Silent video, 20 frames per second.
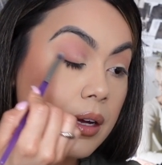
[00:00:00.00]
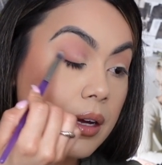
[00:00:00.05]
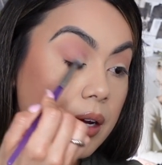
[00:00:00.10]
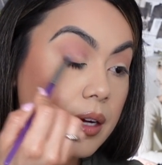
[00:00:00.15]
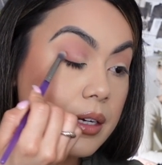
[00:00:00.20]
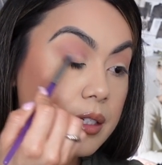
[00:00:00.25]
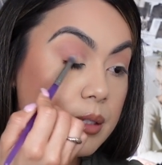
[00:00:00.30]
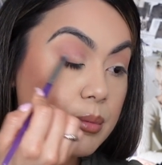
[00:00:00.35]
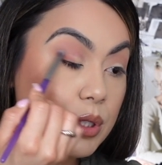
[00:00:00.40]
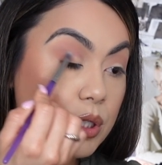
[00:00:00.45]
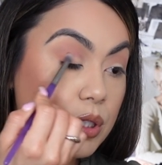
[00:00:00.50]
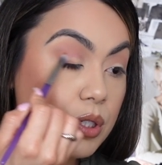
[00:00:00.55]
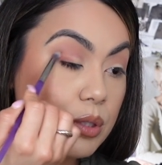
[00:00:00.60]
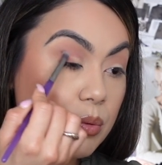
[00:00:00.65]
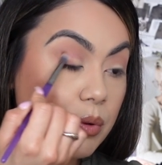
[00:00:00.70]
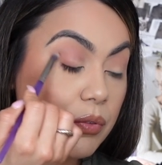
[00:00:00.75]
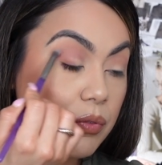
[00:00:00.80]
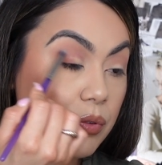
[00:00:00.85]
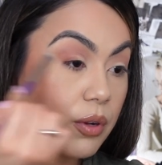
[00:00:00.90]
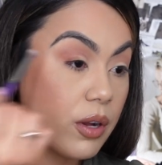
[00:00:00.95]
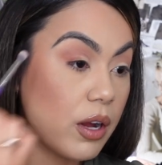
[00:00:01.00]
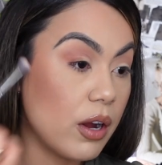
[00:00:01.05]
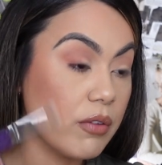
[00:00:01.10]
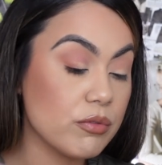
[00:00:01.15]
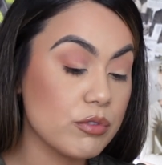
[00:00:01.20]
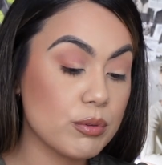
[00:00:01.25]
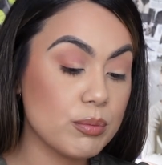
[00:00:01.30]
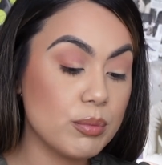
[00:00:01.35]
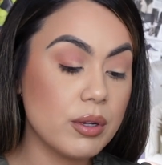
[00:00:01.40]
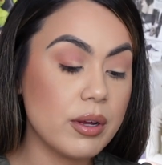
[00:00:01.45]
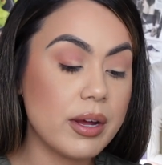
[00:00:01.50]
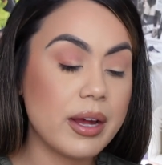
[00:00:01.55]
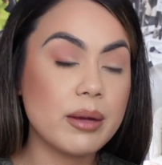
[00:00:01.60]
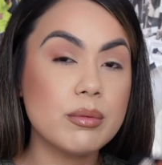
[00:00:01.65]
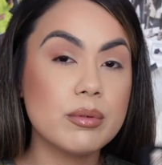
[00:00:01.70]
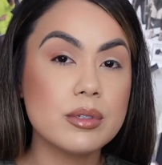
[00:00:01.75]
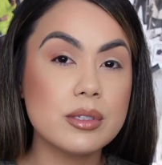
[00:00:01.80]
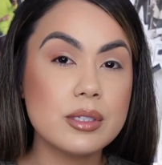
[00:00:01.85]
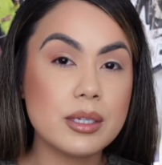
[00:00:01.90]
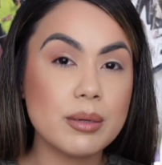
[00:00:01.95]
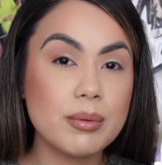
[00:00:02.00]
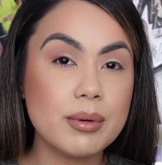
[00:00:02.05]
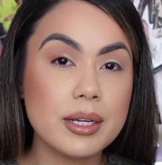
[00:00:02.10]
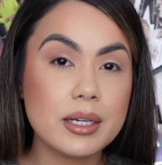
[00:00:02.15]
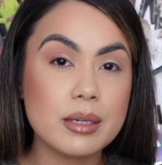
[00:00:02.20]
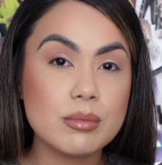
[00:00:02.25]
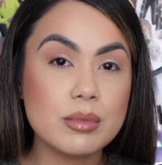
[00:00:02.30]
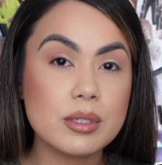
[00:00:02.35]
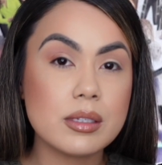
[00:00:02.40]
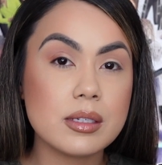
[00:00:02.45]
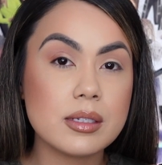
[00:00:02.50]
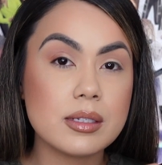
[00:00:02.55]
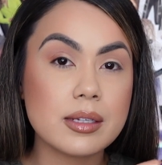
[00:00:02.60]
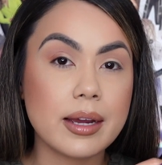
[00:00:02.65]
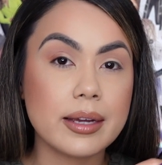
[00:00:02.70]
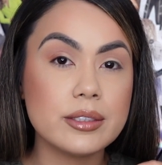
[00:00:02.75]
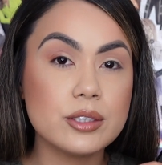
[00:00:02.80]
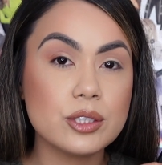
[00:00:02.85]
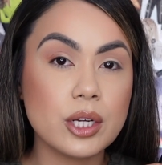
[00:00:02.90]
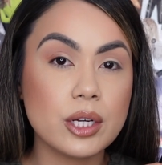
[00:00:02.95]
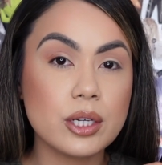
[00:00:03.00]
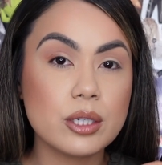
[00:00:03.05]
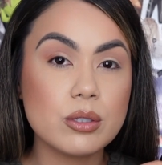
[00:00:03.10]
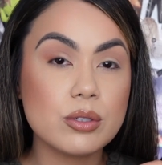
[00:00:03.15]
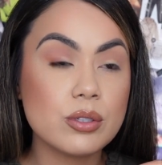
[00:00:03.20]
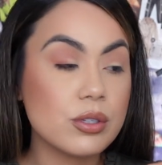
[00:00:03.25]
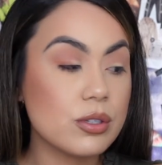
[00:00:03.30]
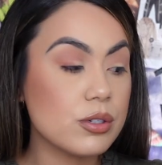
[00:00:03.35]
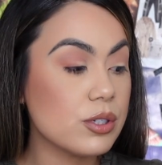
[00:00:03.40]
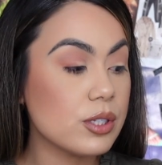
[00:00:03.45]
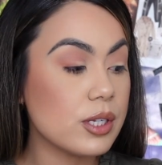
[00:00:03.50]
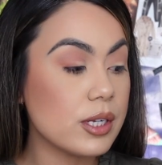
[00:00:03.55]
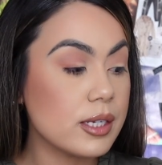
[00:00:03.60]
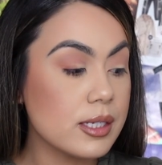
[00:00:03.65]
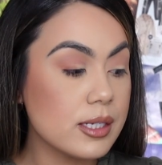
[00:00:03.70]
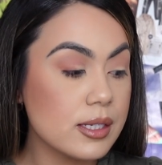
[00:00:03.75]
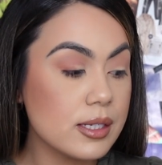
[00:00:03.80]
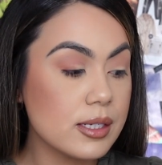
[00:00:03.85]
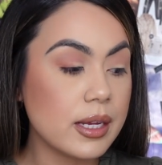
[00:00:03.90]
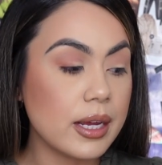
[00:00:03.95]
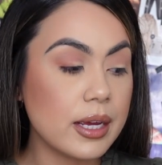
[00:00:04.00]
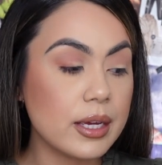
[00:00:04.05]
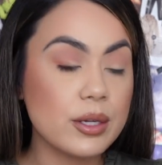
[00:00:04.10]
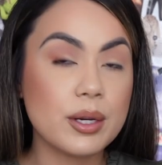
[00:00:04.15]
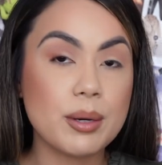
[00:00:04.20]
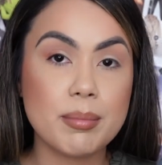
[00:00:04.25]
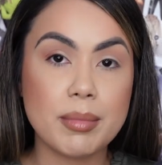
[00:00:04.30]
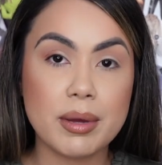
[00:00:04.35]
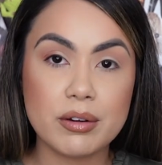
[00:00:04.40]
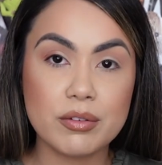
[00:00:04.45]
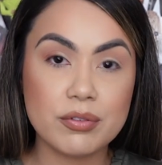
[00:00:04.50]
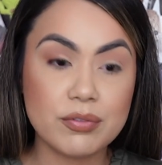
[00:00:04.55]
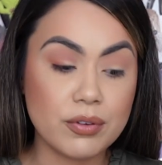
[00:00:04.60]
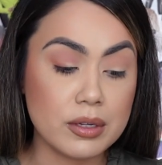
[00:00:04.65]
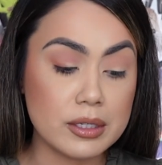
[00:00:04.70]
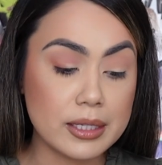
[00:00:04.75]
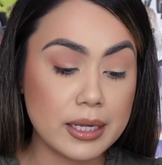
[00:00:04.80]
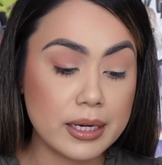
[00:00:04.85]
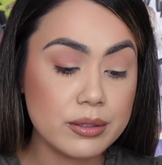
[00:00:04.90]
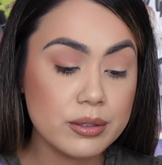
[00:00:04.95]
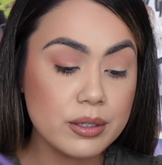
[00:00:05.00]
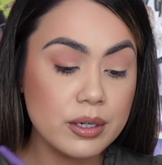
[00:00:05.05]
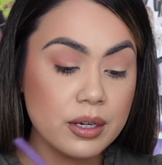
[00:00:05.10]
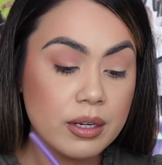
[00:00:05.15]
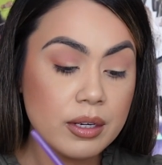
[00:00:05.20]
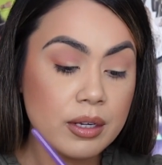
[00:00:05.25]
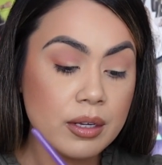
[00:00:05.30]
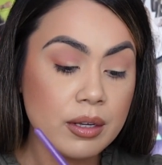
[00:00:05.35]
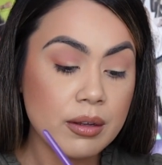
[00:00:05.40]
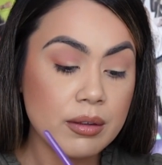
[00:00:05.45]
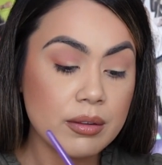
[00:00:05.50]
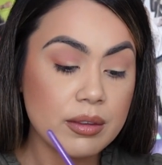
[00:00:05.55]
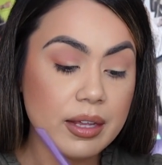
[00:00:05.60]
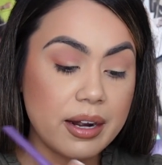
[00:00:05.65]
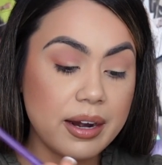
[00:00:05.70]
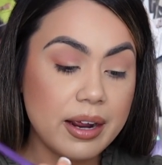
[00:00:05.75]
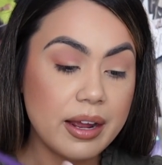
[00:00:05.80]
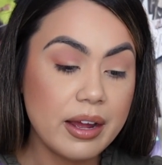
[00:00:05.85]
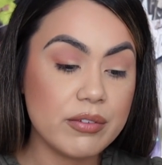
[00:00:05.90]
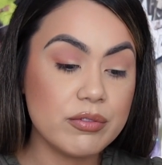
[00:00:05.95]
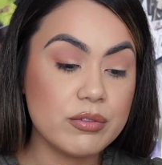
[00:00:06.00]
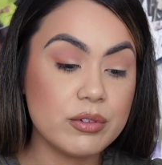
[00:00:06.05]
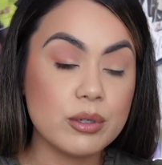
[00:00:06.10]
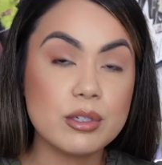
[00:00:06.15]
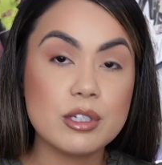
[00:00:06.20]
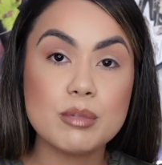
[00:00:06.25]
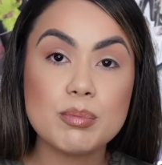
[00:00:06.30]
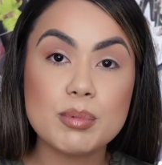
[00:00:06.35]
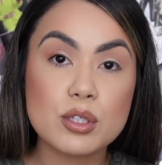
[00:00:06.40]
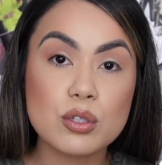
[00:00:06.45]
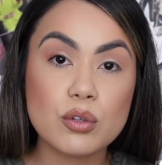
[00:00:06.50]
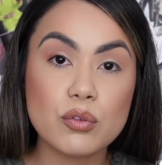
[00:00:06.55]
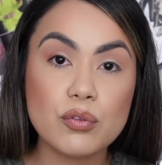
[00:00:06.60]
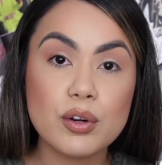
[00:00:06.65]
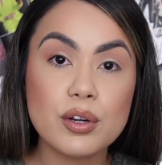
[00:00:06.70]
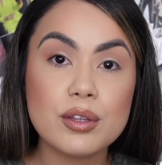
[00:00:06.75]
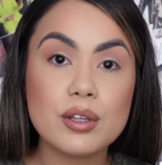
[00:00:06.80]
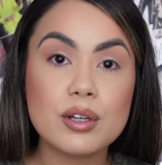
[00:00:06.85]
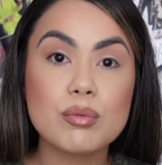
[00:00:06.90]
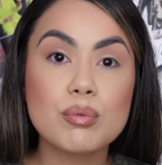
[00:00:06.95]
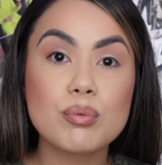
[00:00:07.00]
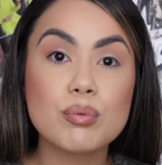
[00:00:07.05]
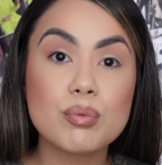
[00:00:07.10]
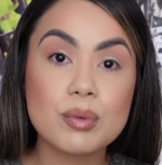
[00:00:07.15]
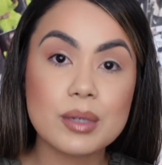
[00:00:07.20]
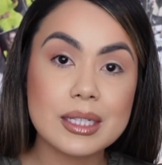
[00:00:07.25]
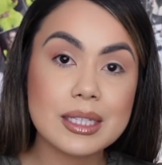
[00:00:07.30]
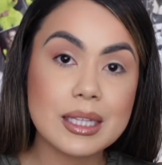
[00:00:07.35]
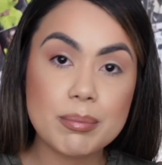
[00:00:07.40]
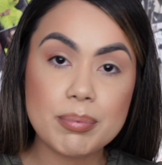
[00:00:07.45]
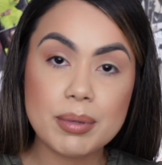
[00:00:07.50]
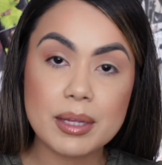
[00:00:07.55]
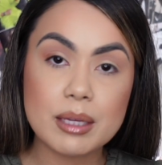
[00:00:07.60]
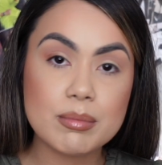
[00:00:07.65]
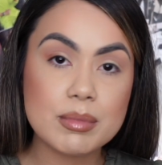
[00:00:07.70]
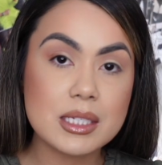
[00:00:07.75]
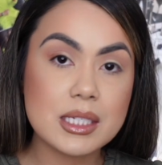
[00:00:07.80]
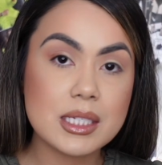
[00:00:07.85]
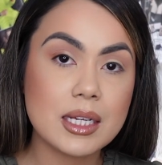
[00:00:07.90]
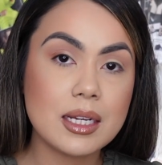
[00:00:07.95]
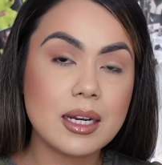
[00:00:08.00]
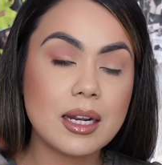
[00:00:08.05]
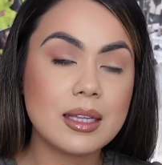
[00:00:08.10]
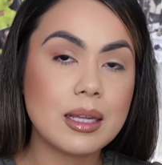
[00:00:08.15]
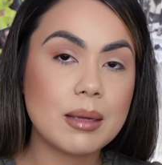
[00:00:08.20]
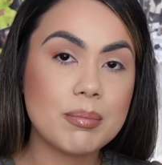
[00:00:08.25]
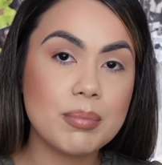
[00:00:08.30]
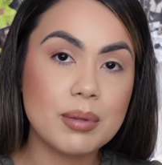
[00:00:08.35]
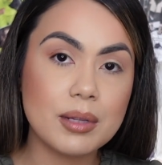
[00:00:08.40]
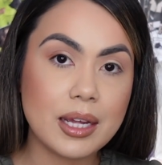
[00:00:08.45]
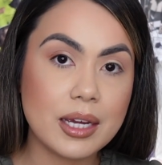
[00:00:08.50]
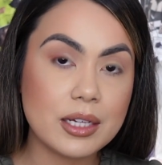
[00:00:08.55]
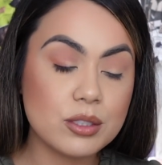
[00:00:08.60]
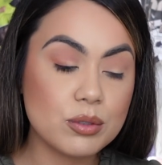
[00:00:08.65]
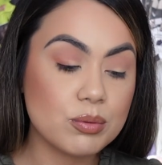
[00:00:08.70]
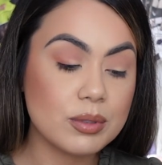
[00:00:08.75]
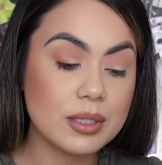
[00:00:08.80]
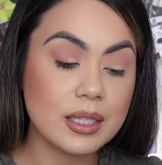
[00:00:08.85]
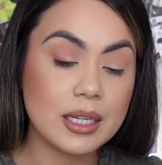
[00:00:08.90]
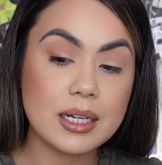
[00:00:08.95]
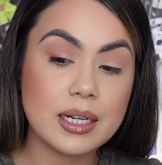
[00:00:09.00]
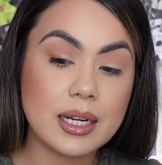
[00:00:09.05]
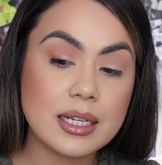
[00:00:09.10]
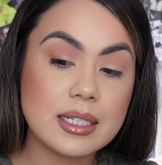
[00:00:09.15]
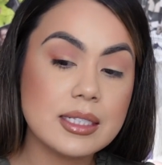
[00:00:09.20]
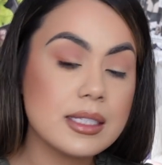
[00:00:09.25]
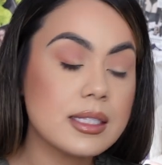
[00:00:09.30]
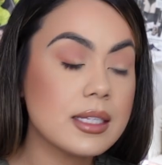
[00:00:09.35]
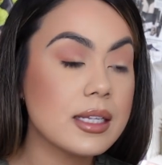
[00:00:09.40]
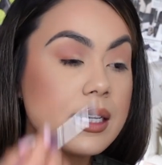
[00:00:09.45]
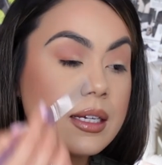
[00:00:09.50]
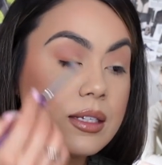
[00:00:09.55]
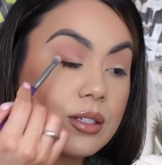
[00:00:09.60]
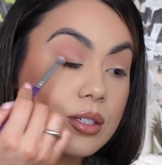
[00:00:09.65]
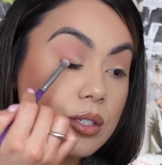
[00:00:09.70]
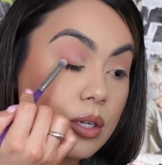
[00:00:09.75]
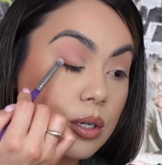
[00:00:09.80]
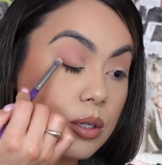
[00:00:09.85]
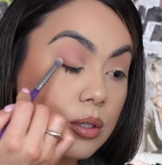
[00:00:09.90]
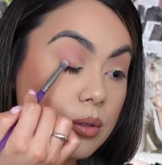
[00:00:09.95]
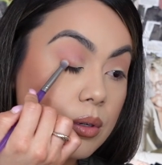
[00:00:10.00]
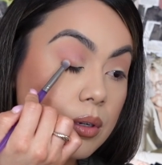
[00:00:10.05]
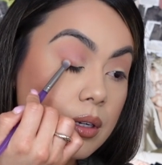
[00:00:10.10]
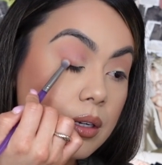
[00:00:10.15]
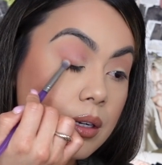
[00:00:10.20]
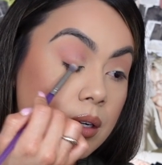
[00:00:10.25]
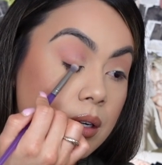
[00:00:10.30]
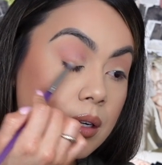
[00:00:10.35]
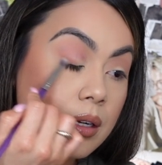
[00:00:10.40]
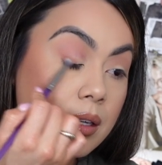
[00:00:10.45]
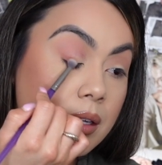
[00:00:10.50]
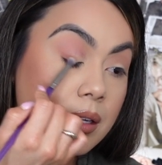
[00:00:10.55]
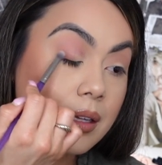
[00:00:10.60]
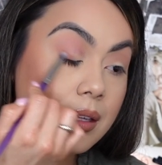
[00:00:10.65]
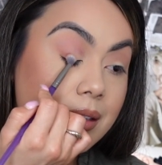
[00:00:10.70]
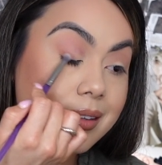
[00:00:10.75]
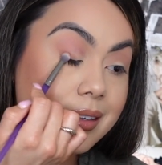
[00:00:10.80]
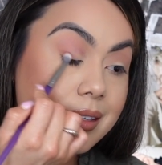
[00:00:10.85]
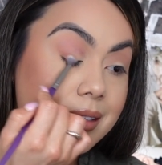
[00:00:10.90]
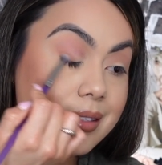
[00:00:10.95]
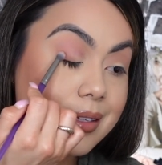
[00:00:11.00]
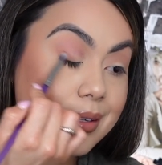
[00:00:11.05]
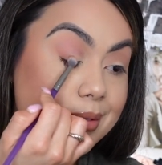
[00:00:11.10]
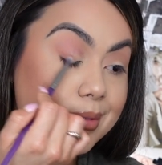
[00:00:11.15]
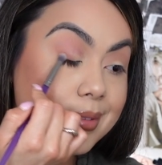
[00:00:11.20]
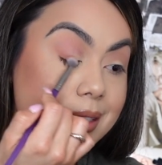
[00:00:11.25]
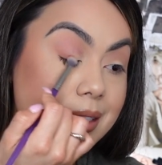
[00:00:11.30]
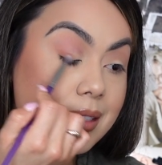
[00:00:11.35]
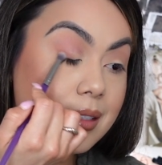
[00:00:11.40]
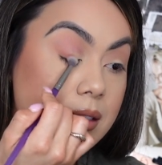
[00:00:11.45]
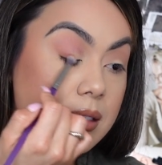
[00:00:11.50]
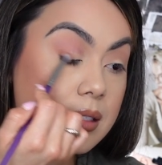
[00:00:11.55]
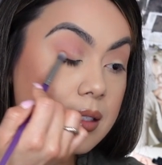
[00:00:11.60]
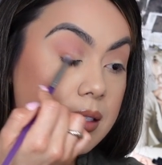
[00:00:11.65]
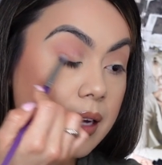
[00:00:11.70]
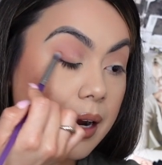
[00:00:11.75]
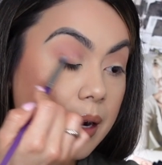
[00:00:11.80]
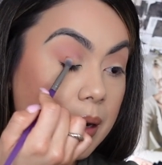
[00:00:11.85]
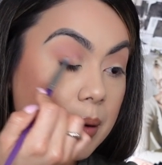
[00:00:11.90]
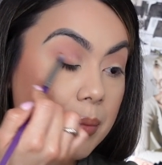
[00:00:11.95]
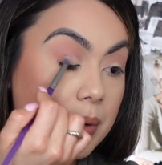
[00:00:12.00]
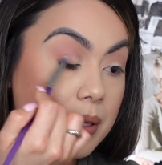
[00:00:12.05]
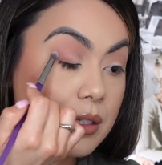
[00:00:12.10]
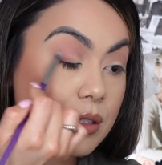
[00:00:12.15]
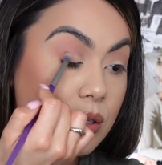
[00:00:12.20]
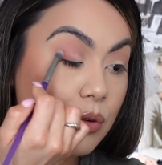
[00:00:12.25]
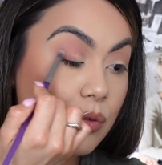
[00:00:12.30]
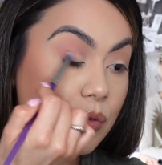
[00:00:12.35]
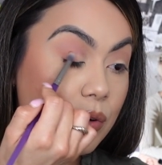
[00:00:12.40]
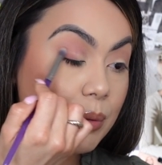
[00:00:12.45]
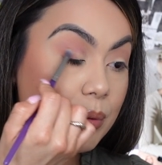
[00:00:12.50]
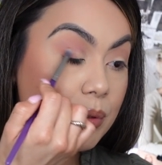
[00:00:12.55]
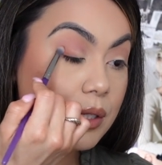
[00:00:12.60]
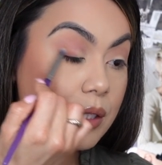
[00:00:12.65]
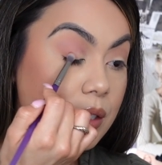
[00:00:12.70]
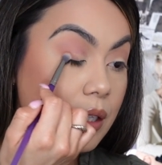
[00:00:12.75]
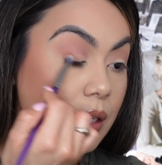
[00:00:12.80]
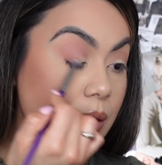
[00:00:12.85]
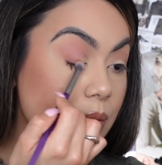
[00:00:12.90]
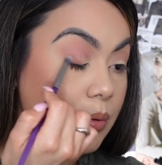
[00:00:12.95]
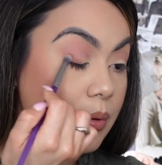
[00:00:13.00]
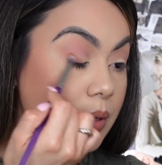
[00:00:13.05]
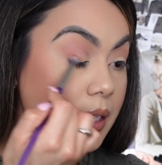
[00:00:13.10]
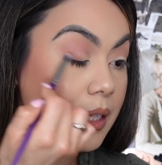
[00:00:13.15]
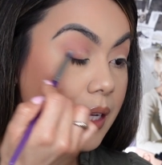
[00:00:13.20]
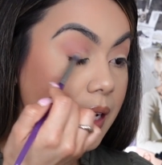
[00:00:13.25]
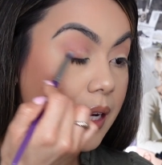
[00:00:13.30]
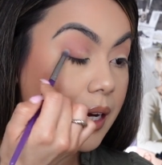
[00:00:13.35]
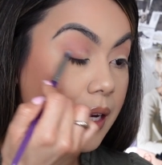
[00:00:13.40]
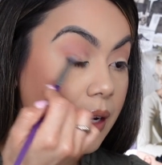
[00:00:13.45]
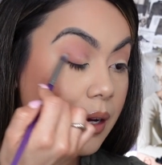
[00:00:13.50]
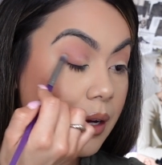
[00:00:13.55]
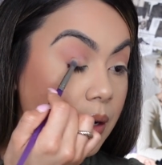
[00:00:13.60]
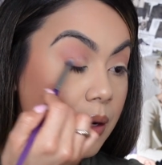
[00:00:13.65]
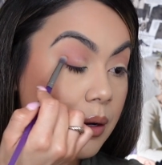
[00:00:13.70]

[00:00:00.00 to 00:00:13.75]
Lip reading: as much as we feel comfortable. I will say, when it comes to these eyeshadows, there is a good amount of fallout that I have noticed, but so far they're really pigmented and they blend really nicely. So that is the only downside, but so far I personally really,